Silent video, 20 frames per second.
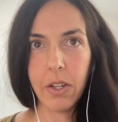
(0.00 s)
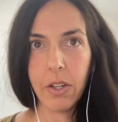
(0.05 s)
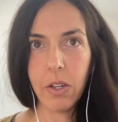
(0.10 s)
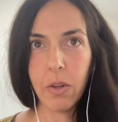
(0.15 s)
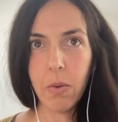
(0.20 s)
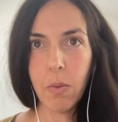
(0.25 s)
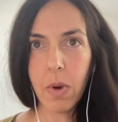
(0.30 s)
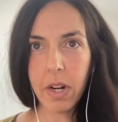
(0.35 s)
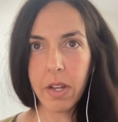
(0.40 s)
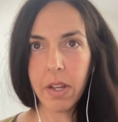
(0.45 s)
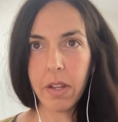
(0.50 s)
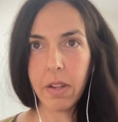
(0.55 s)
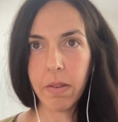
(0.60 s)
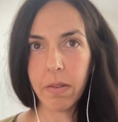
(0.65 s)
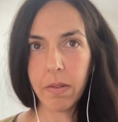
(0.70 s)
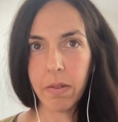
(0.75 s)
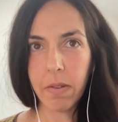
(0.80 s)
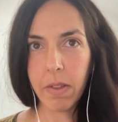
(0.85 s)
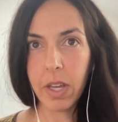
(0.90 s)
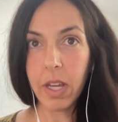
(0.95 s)
you want to
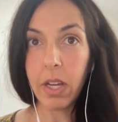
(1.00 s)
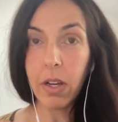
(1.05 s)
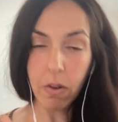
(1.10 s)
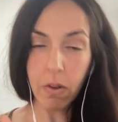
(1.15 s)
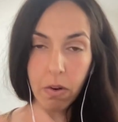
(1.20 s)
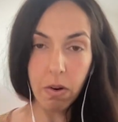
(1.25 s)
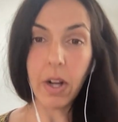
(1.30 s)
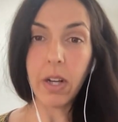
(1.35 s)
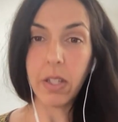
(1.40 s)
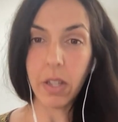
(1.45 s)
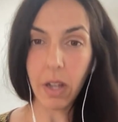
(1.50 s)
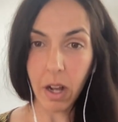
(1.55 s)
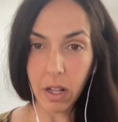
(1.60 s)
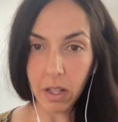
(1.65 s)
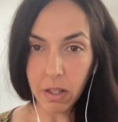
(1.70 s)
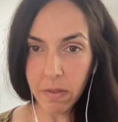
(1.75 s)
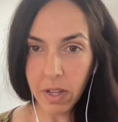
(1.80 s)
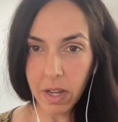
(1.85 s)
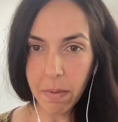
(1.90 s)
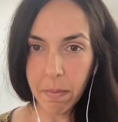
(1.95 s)
think across
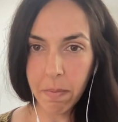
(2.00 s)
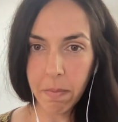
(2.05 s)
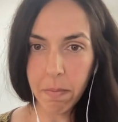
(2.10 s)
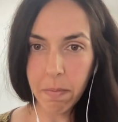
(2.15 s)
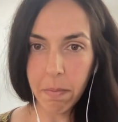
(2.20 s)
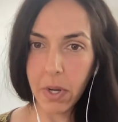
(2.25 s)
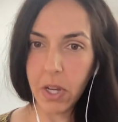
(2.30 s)
all of them,